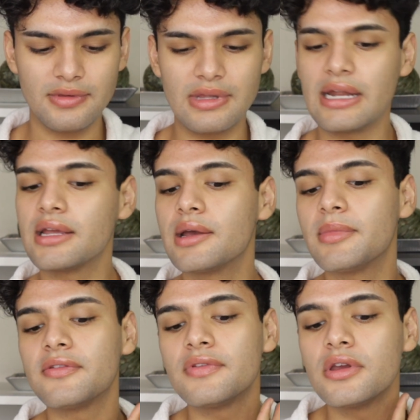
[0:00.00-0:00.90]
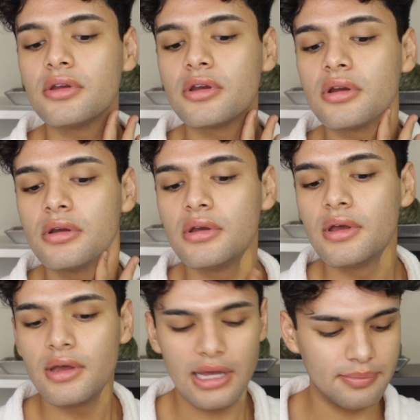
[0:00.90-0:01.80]
then I get my finger,
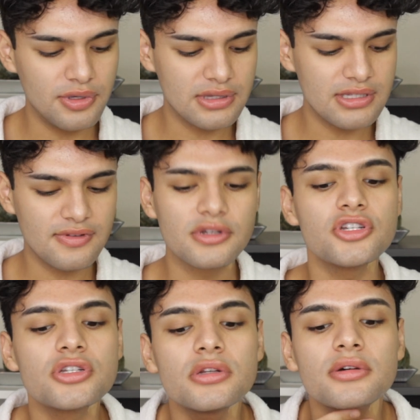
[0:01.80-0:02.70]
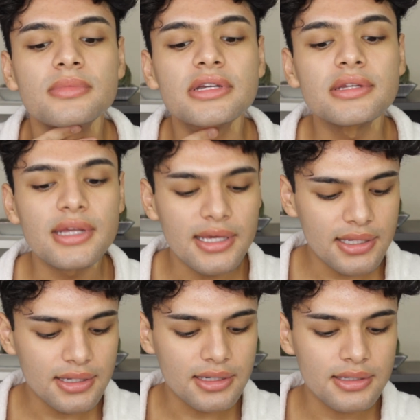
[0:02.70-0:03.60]
I put this foundation on my
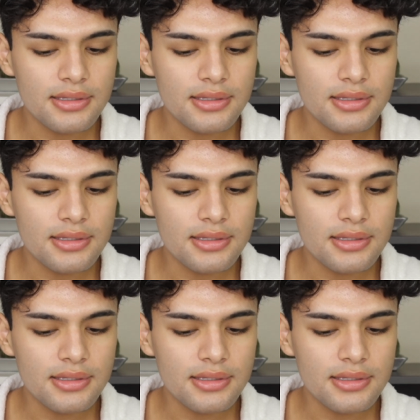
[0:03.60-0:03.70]
neck,